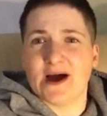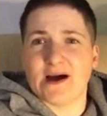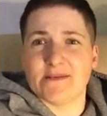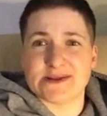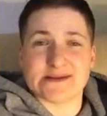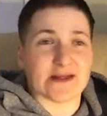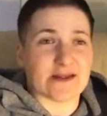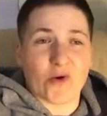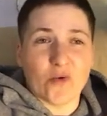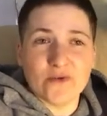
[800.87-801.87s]
Um, it's not
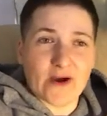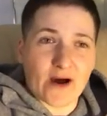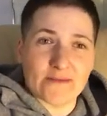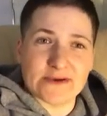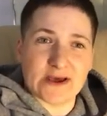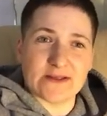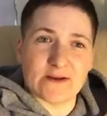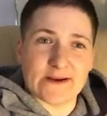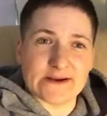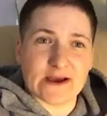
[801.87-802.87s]
the only hobby I
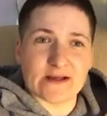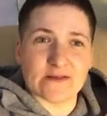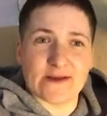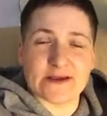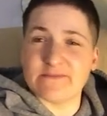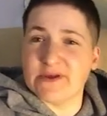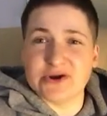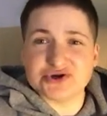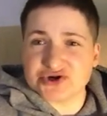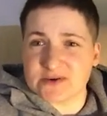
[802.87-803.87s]
like. I like
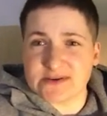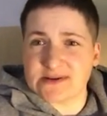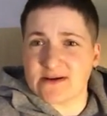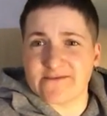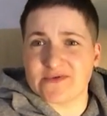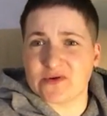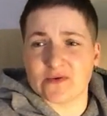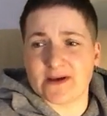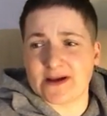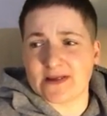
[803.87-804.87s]
miniature stuff. So
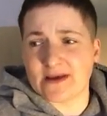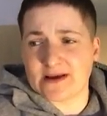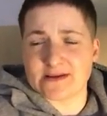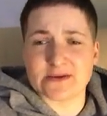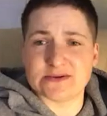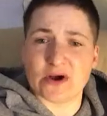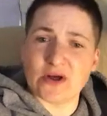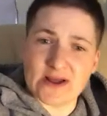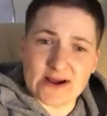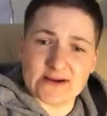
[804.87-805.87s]
like I like
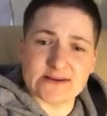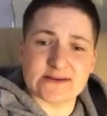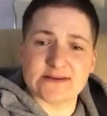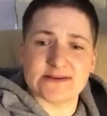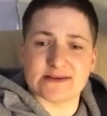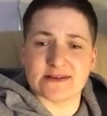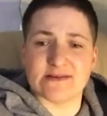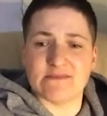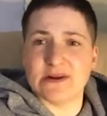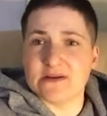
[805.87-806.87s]
dollhouses
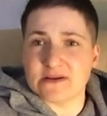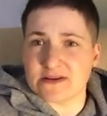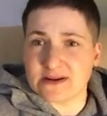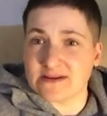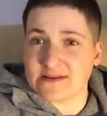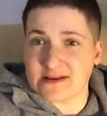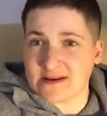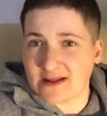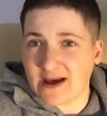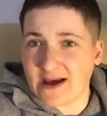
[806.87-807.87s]
and miniature things
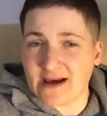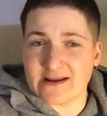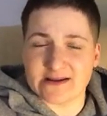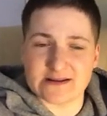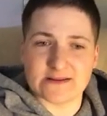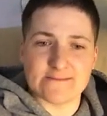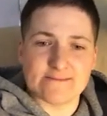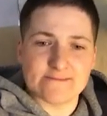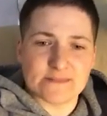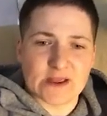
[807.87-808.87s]
like that and
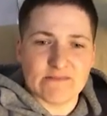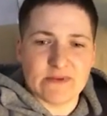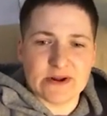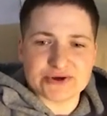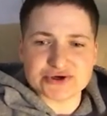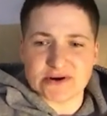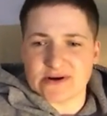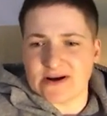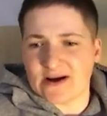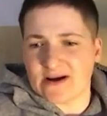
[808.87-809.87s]

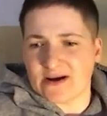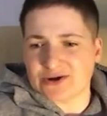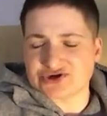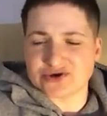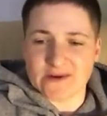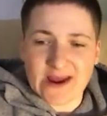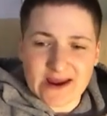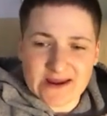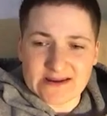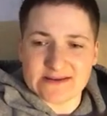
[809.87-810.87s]
miniature uh,
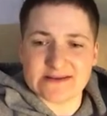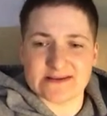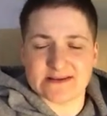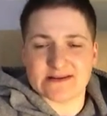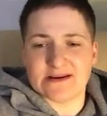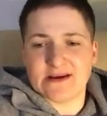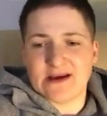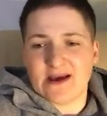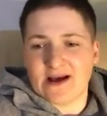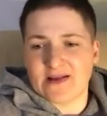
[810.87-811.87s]
trains and
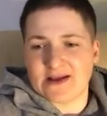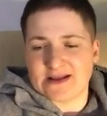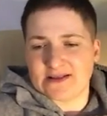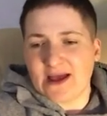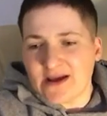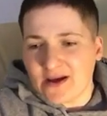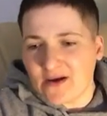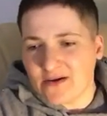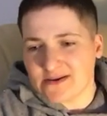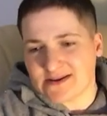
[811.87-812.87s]
I like
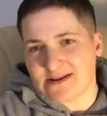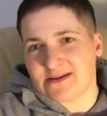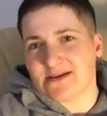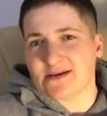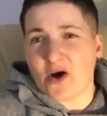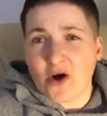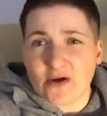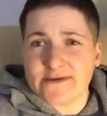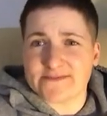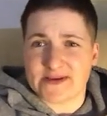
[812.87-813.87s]
Legos, and there's
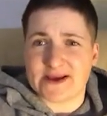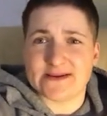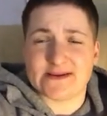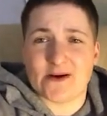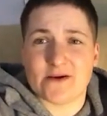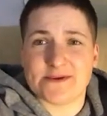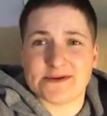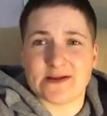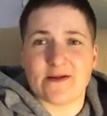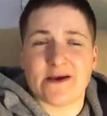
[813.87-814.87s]
all different kinds of
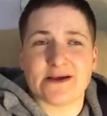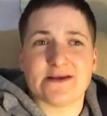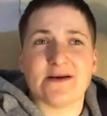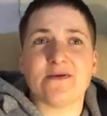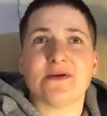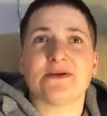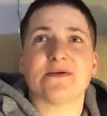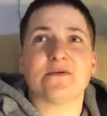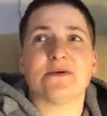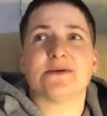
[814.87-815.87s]
hobbies I like. The other thing
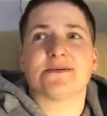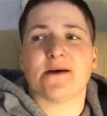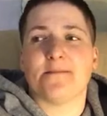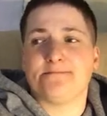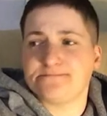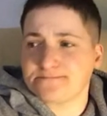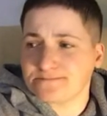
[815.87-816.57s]
too is um,